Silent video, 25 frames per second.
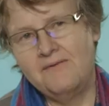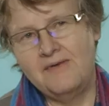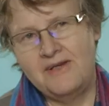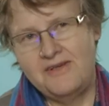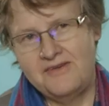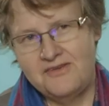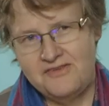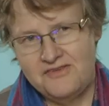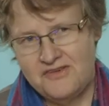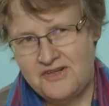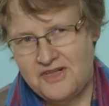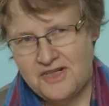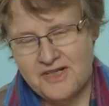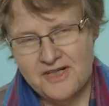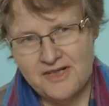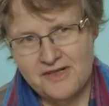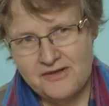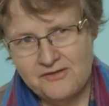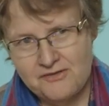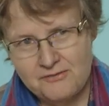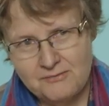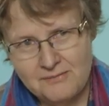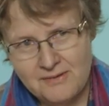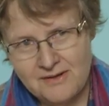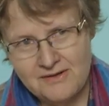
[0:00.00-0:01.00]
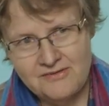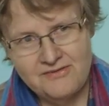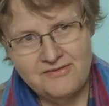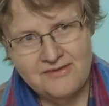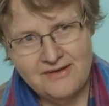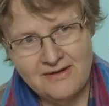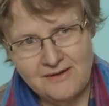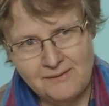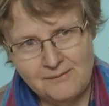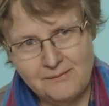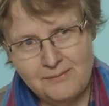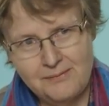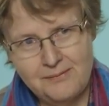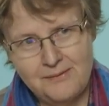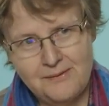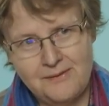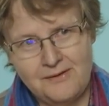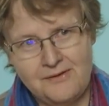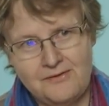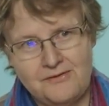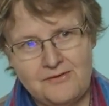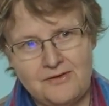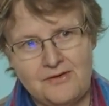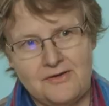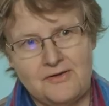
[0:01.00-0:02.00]
went into journalism myself
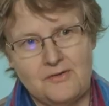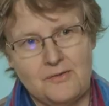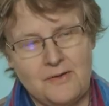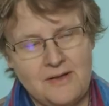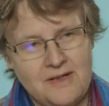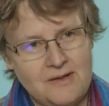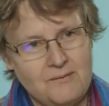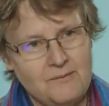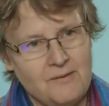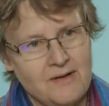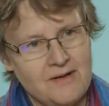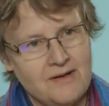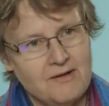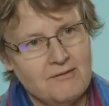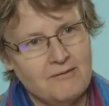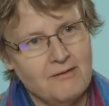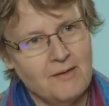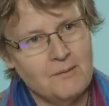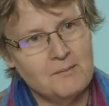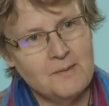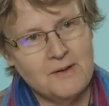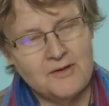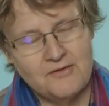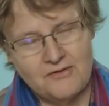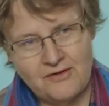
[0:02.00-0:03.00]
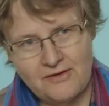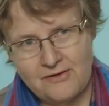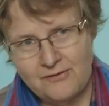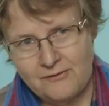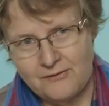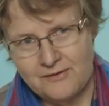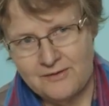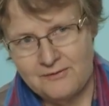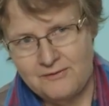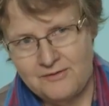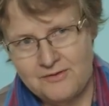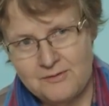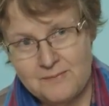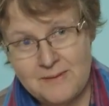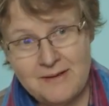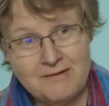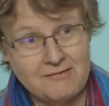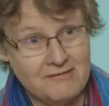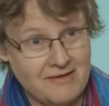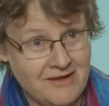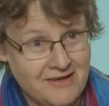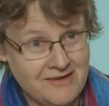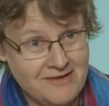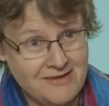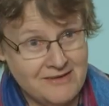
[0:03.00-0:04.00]
as a 21-year-old because I thought it was about
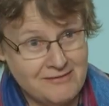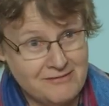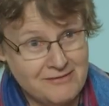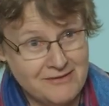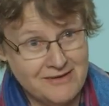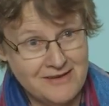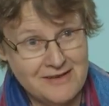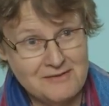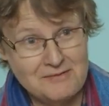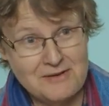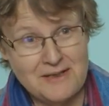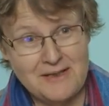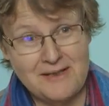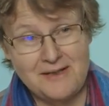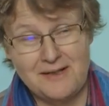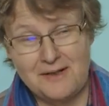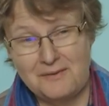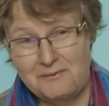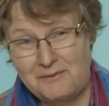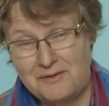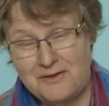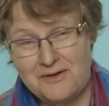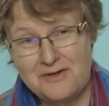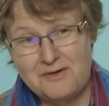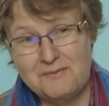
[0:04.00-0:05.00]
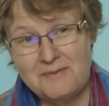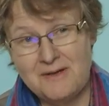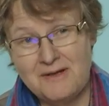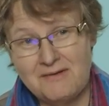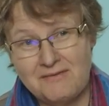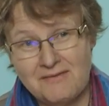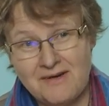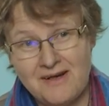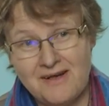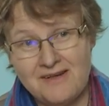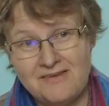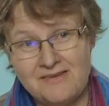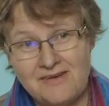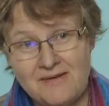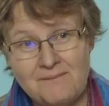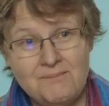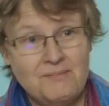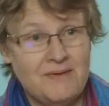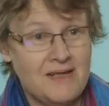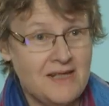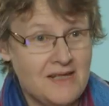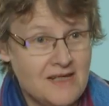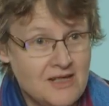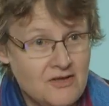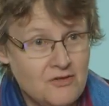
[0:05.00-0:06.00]
writing for a living and I wanted to be a writer.
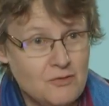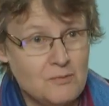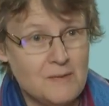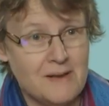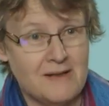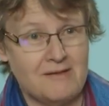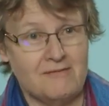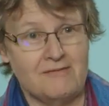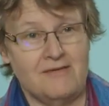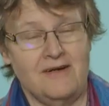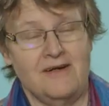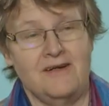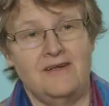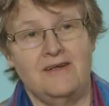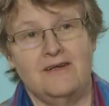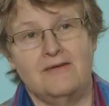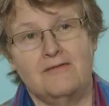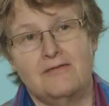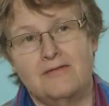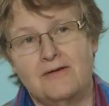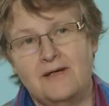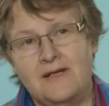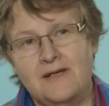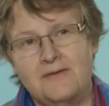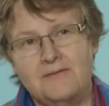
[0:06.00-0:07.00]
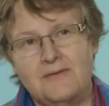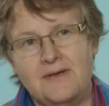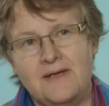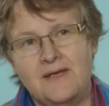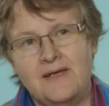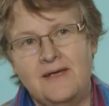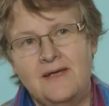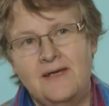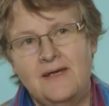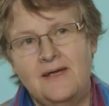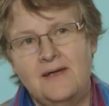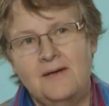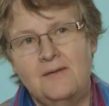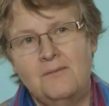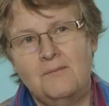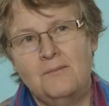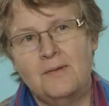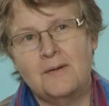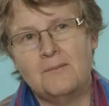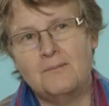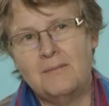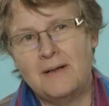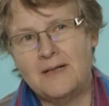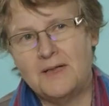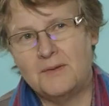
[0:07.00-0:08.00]
It is about writing for a living living,
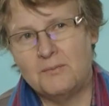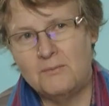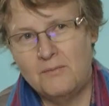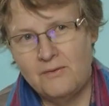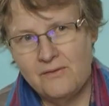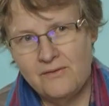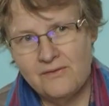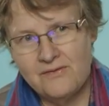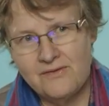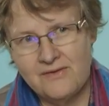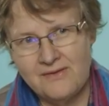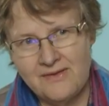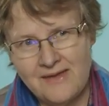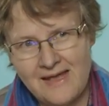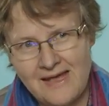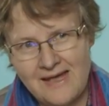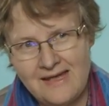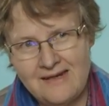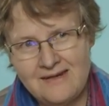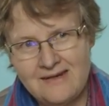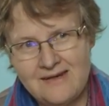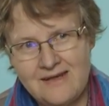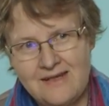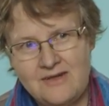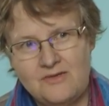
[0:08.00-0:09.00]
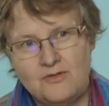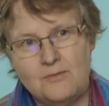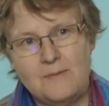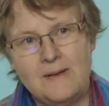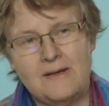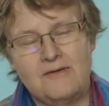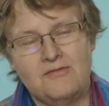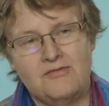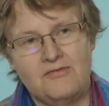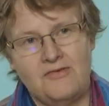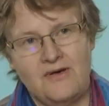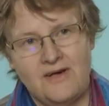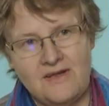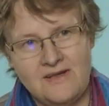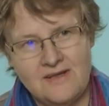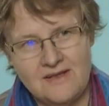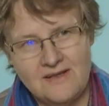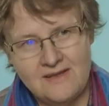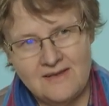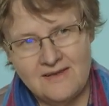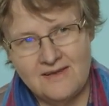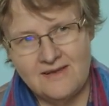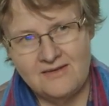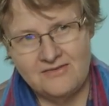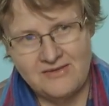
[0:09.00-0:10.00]
but much more than that, it's about finding
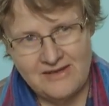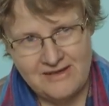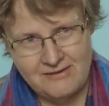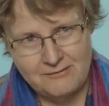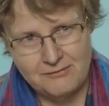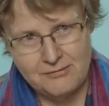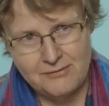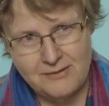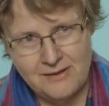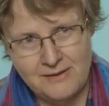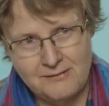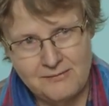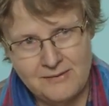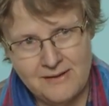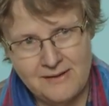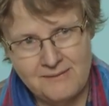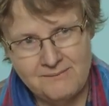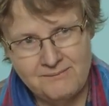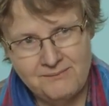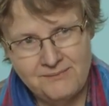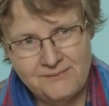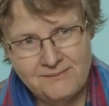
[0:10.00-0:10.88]
things out for a living.